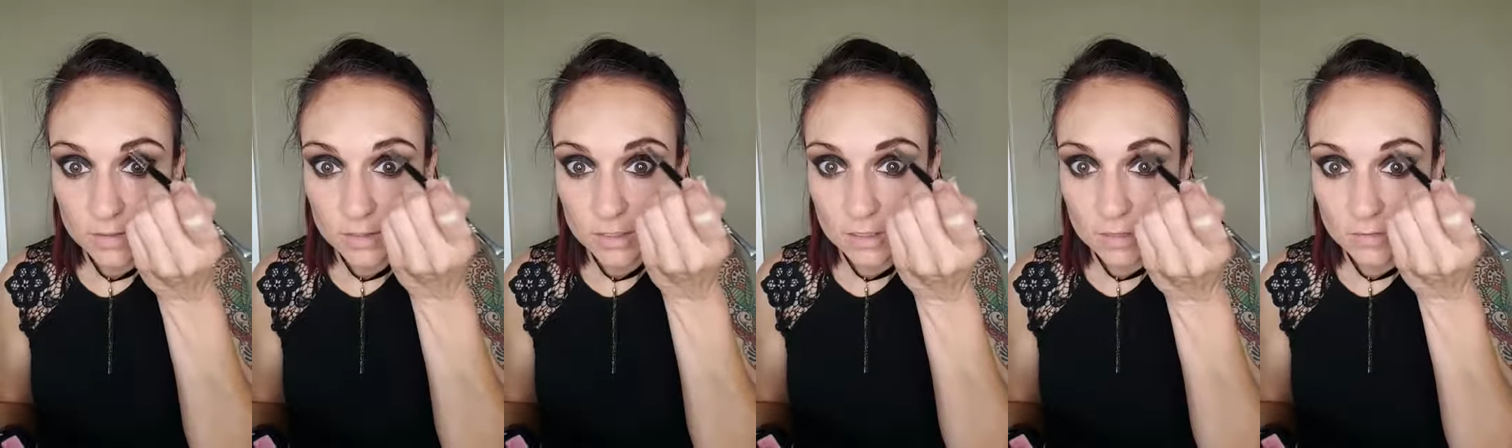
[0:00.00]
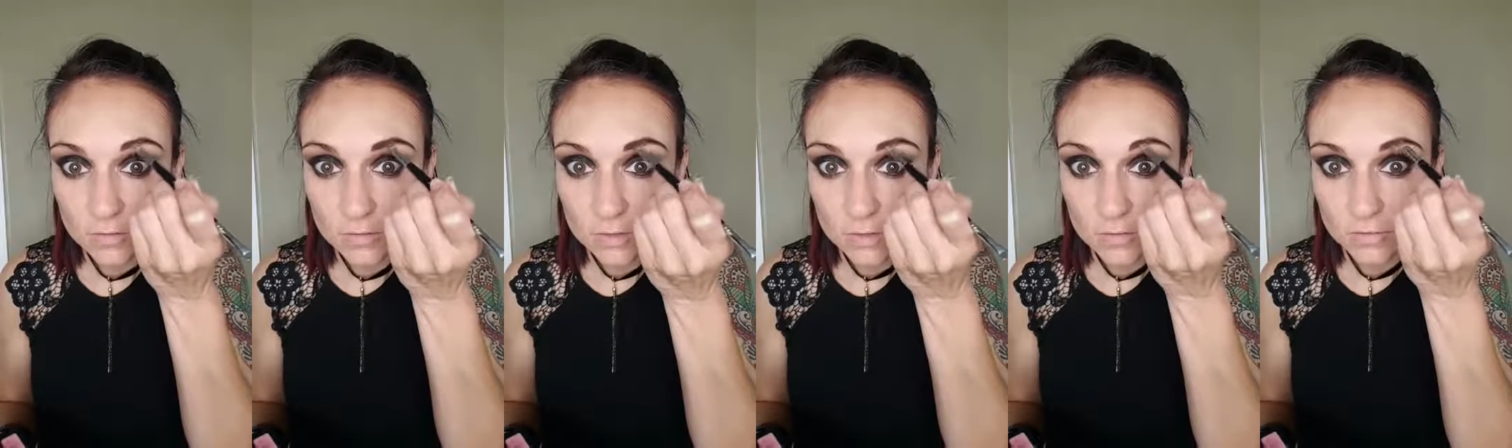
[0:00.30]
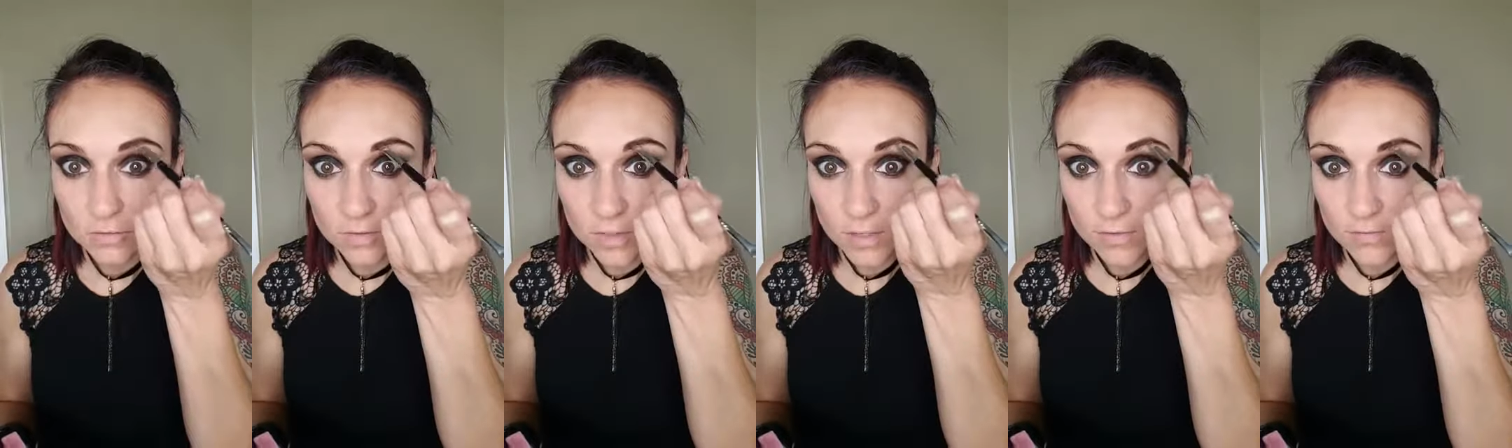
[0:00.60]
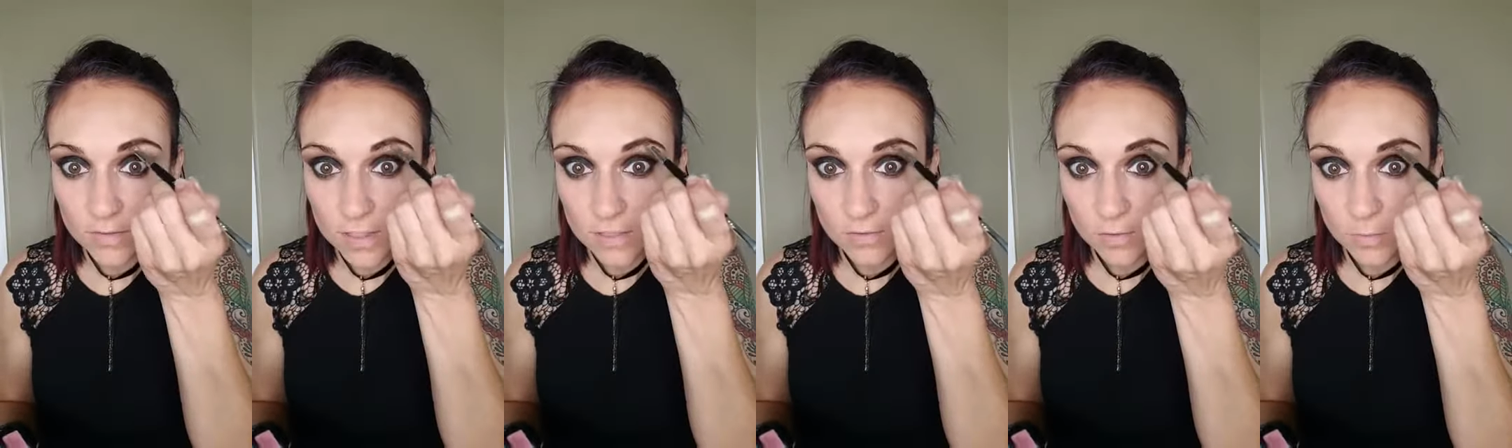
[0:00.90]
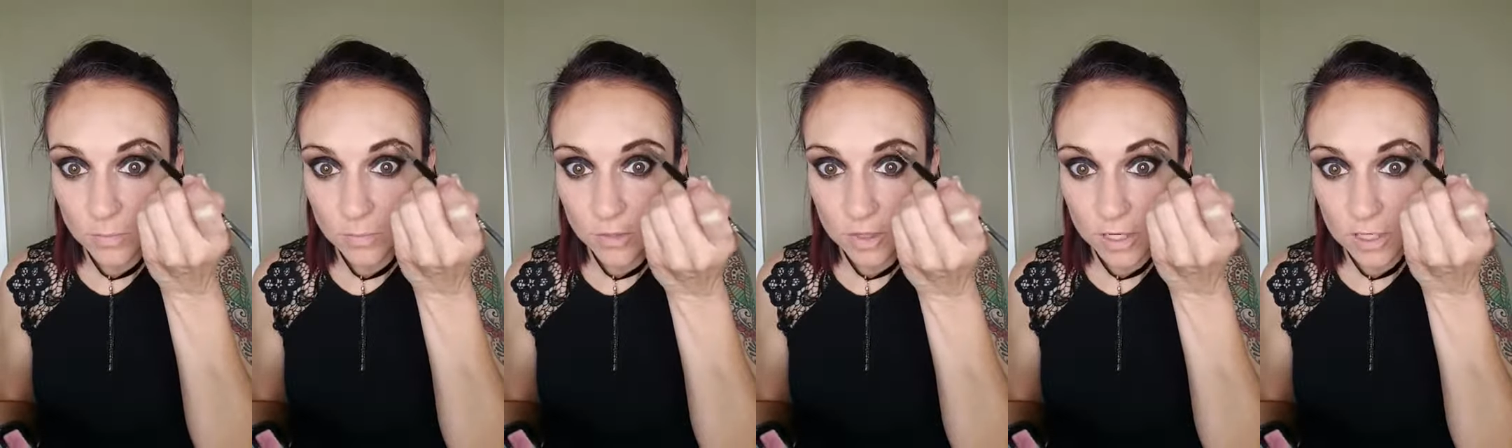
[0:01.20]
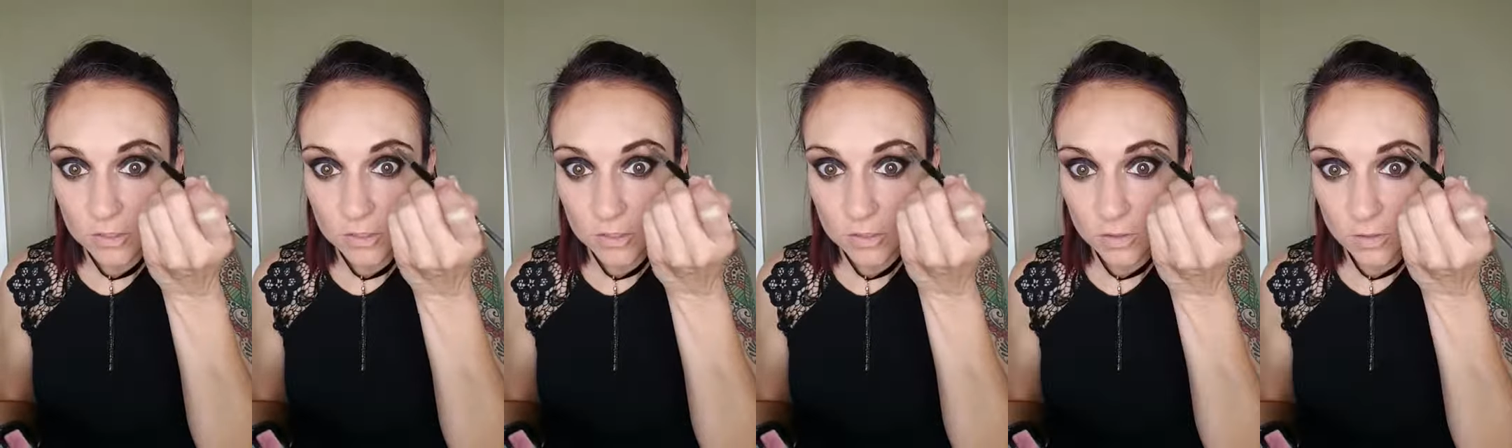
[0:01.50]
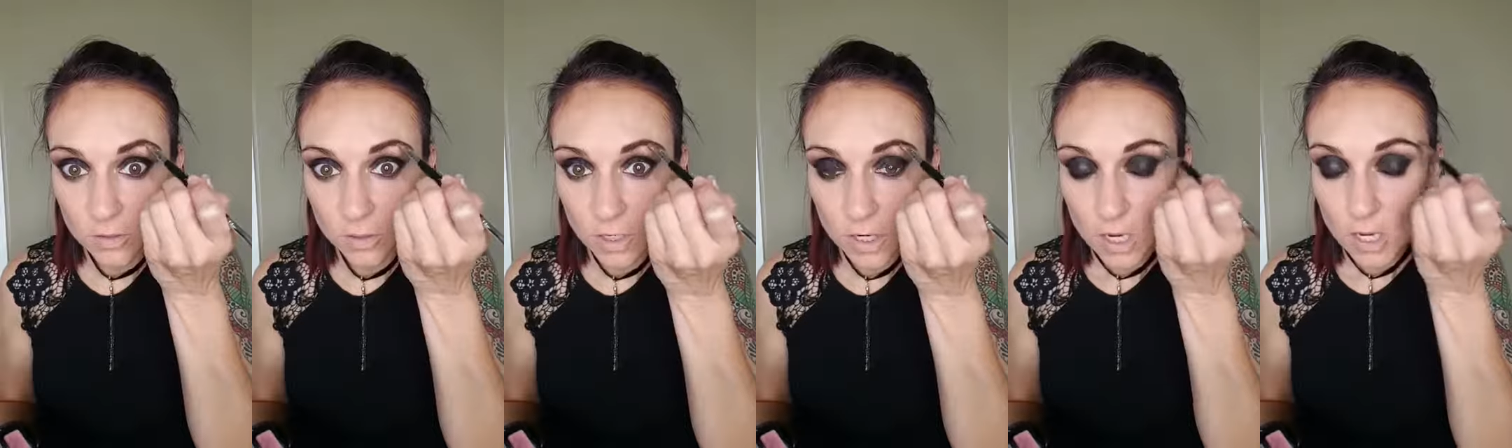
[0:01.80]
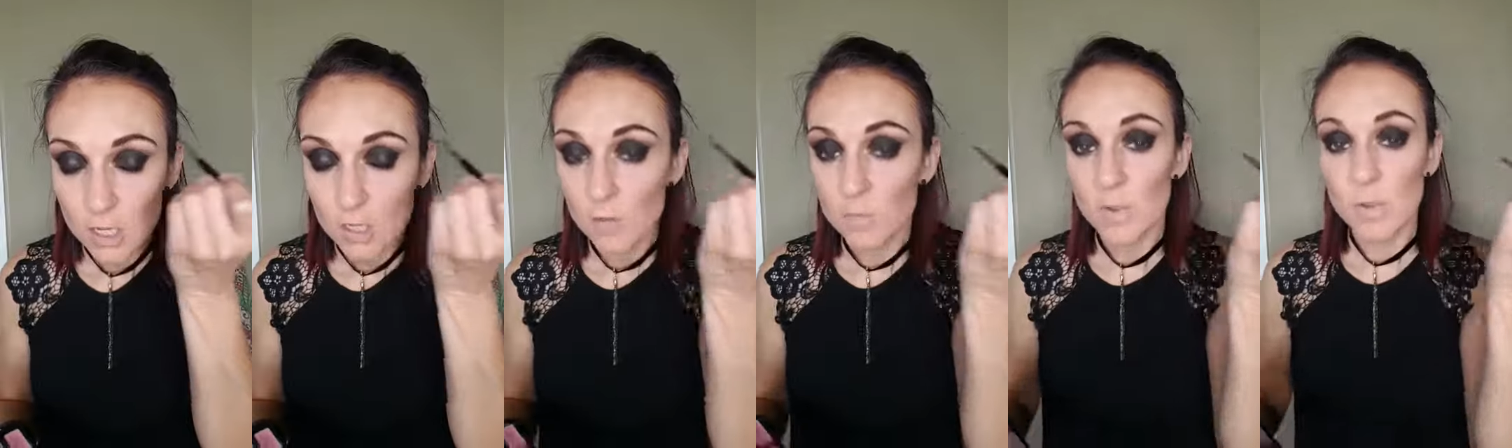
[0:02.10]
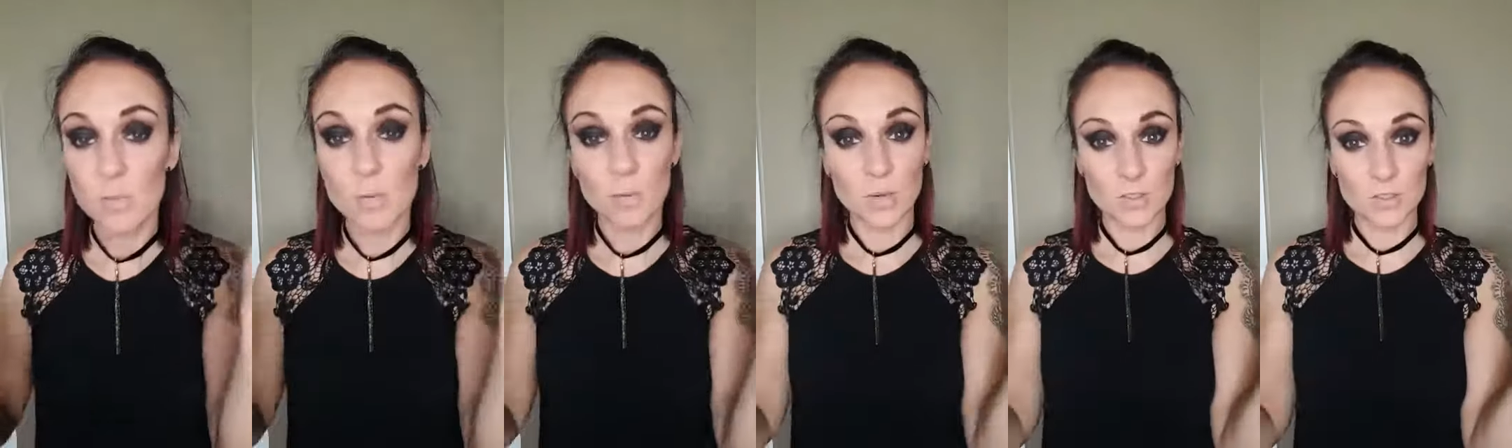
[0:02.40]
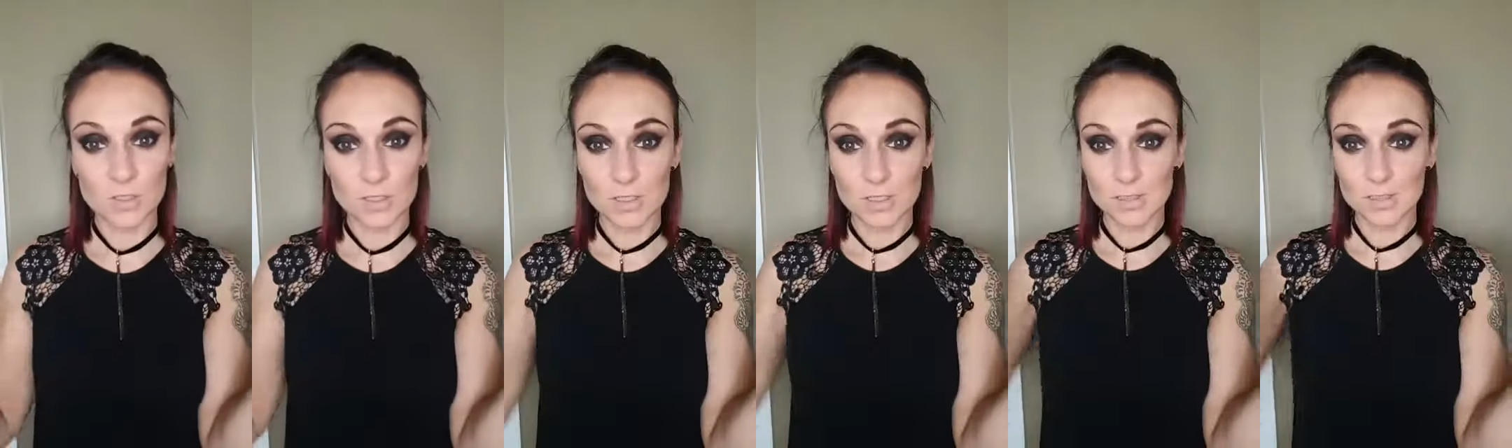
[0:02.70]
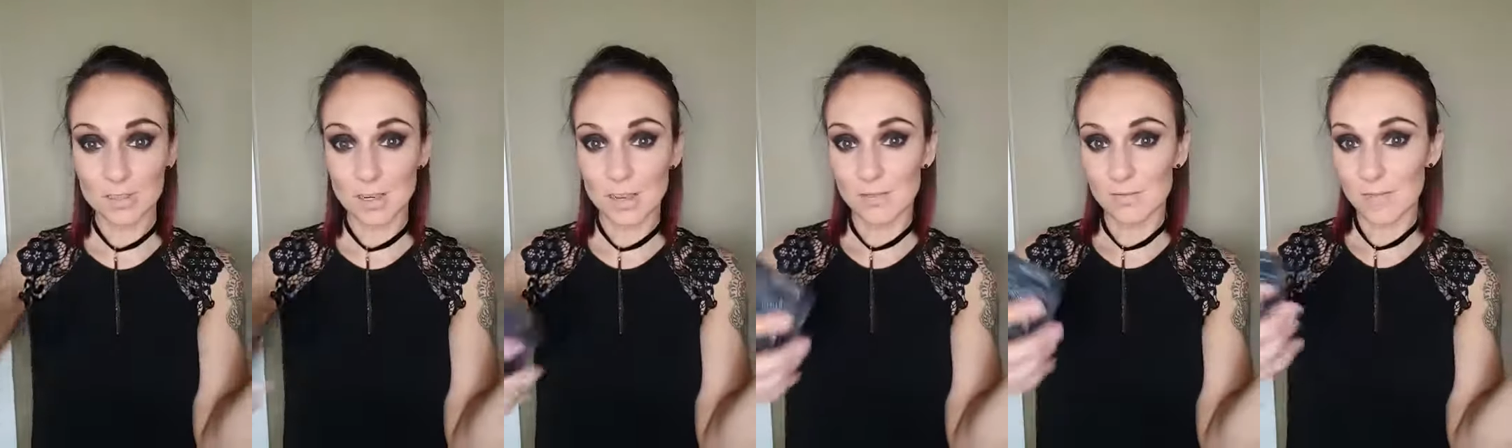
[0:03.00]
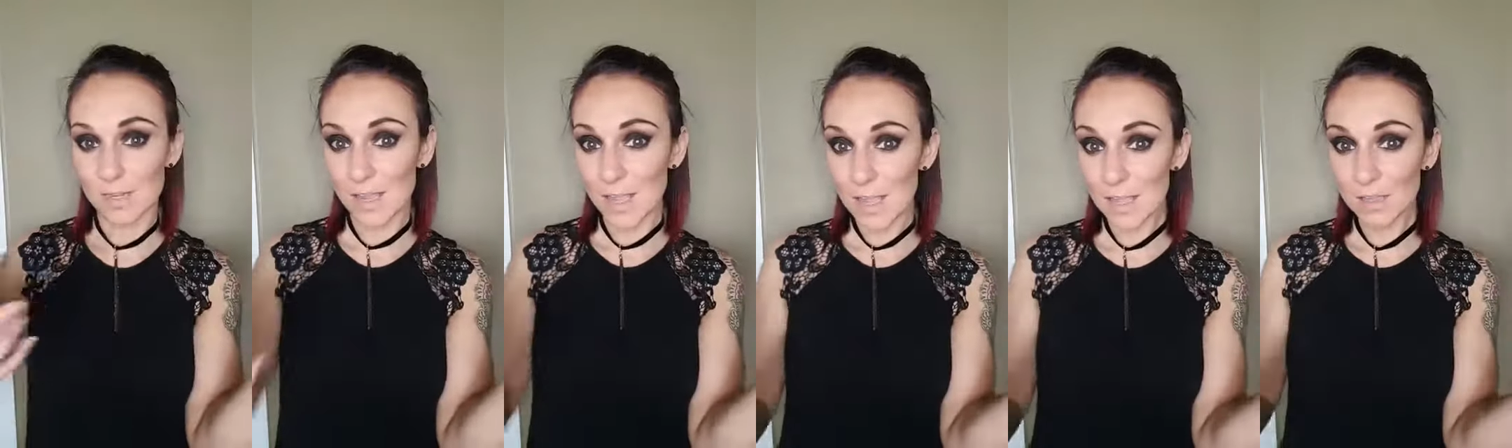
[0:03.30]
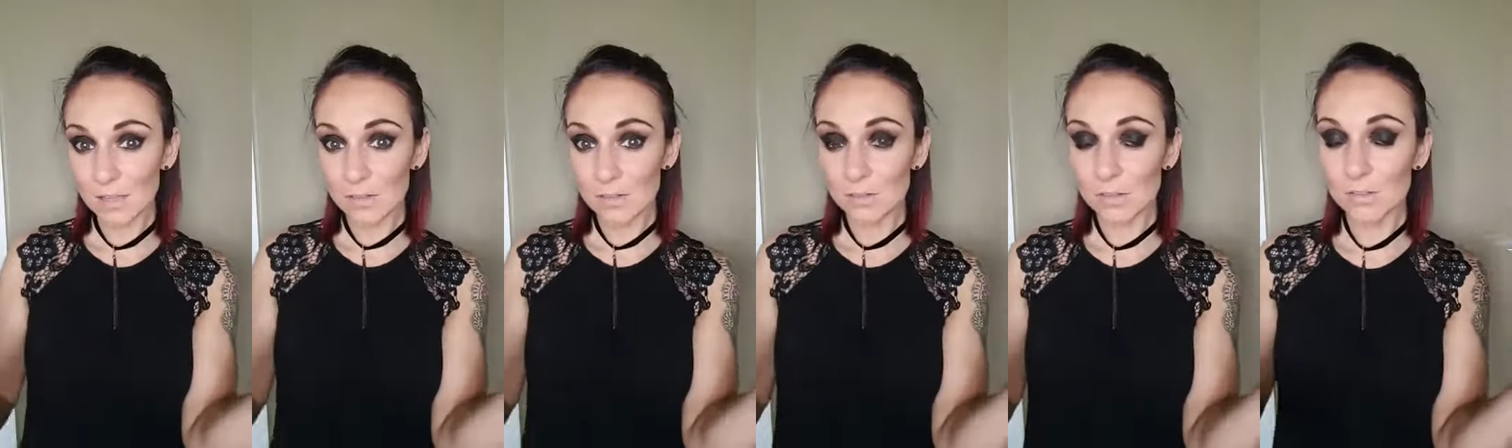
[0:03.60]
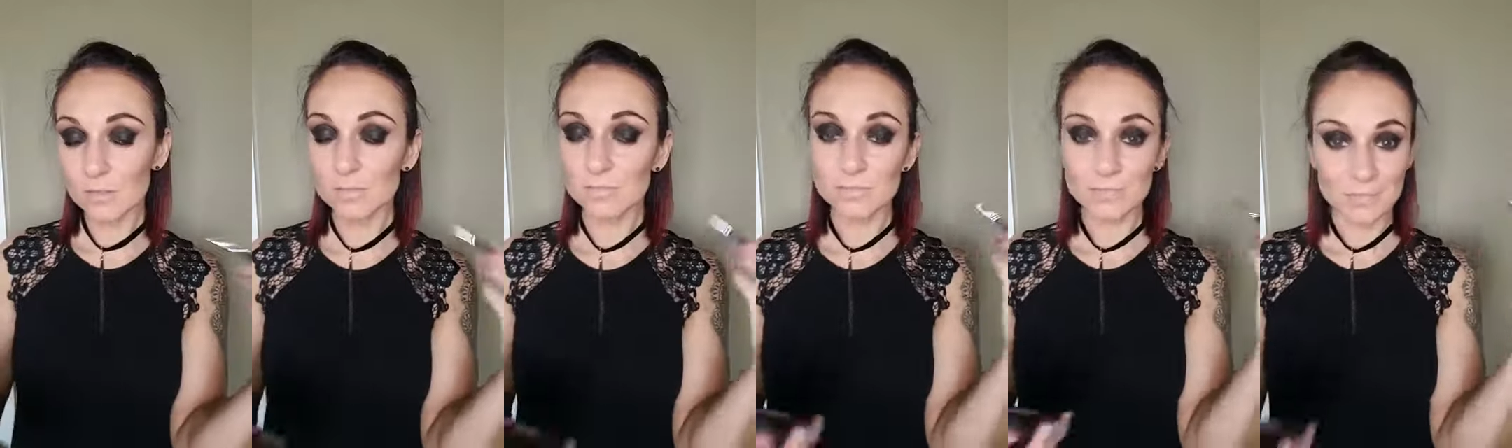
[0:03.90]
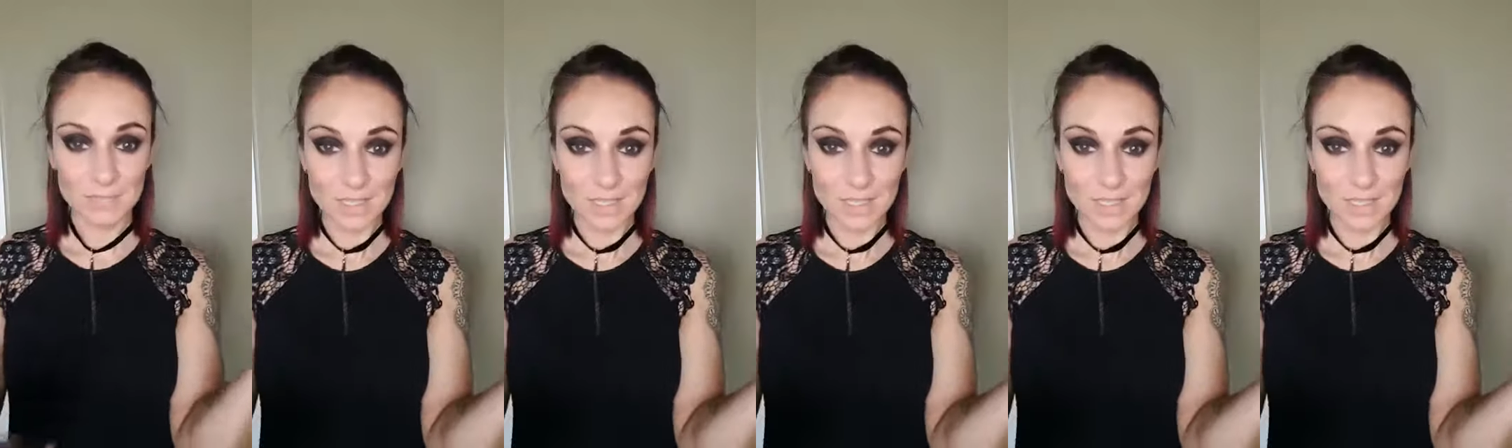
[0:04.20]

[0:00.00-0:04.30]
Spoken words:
you know, too fluffy of a brush, or you maybe a brush that doesn't have an angle.